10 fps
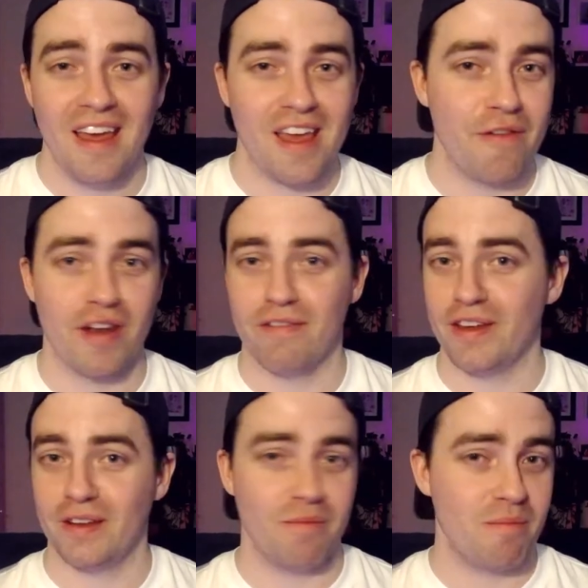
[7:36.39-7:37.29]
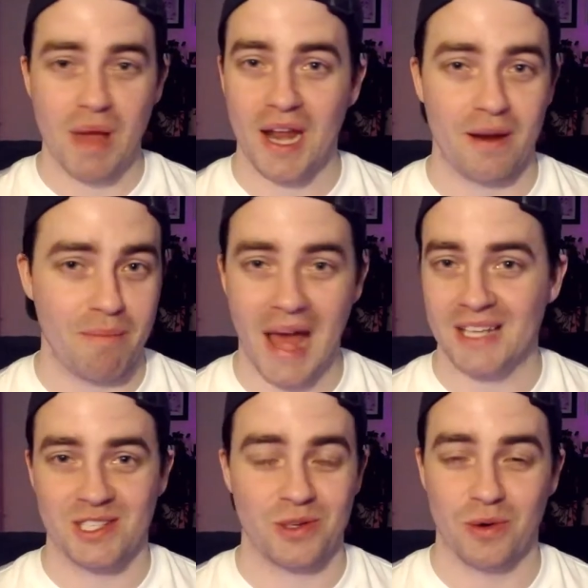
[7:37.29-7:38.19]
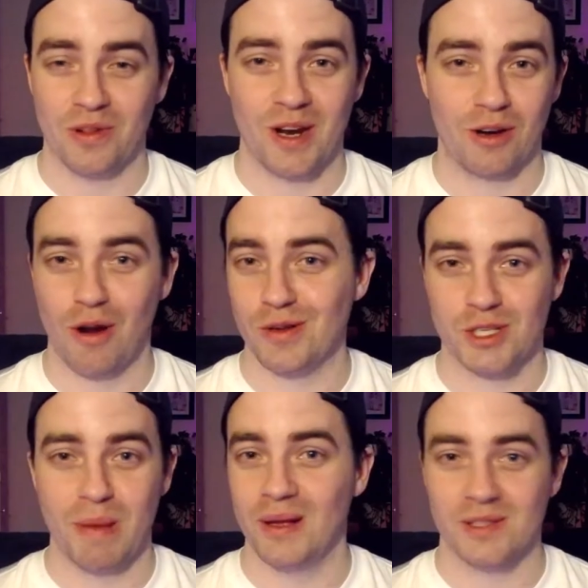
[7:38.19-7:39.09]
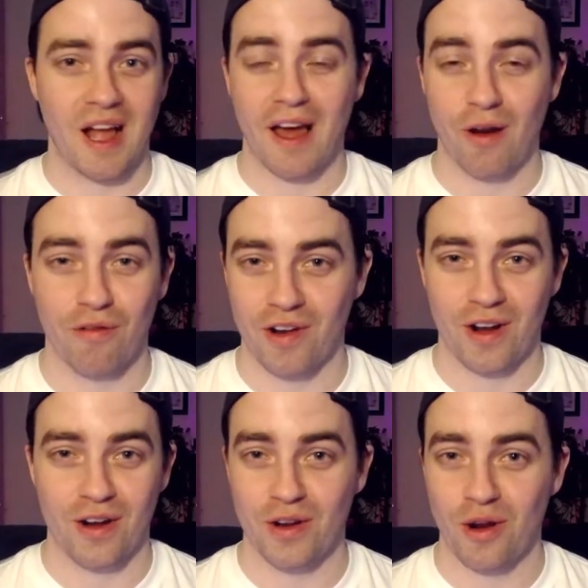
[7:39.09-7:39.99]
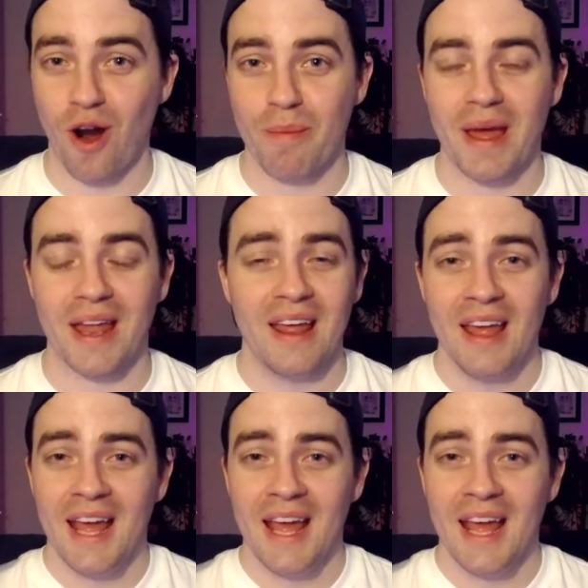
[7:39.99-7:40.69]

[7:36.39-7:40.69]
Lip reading: even if it made a mess or their gross smells got over your new carpet.